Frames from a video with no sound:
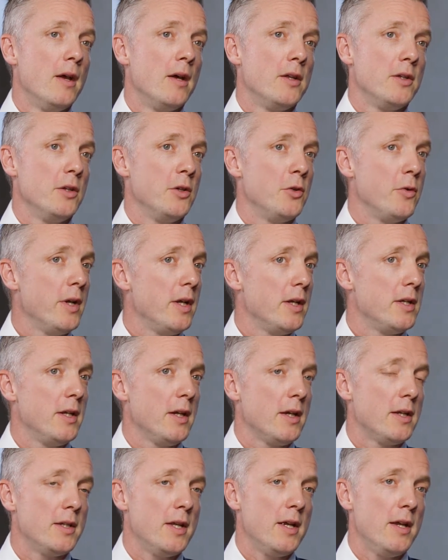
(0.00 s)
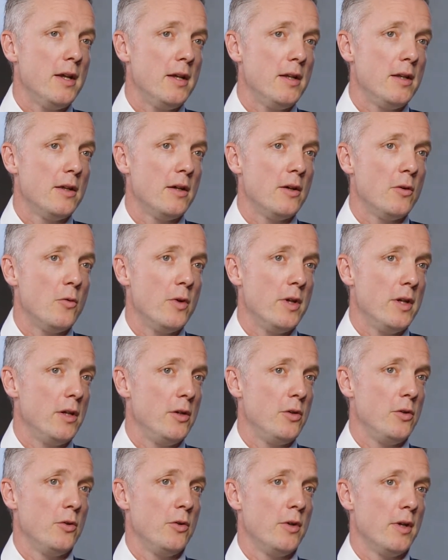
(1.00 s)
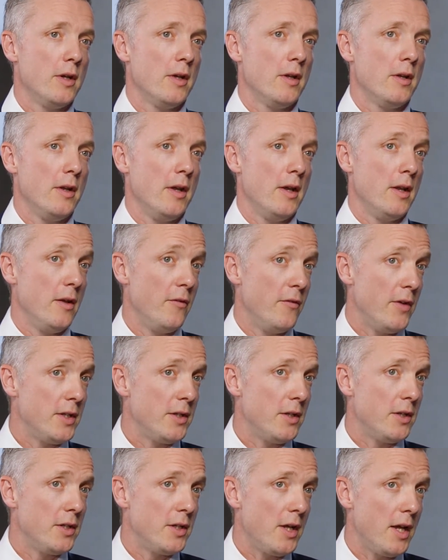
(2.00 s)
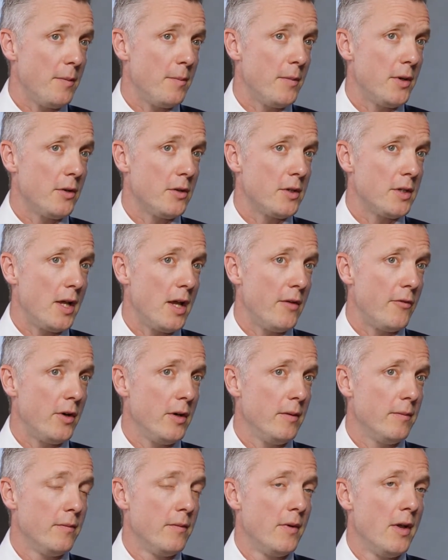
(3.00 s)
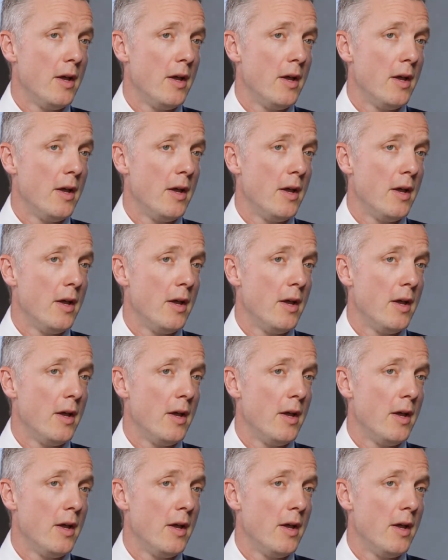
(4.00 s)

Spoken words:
So in 2016, we issued an investor statement on slavery.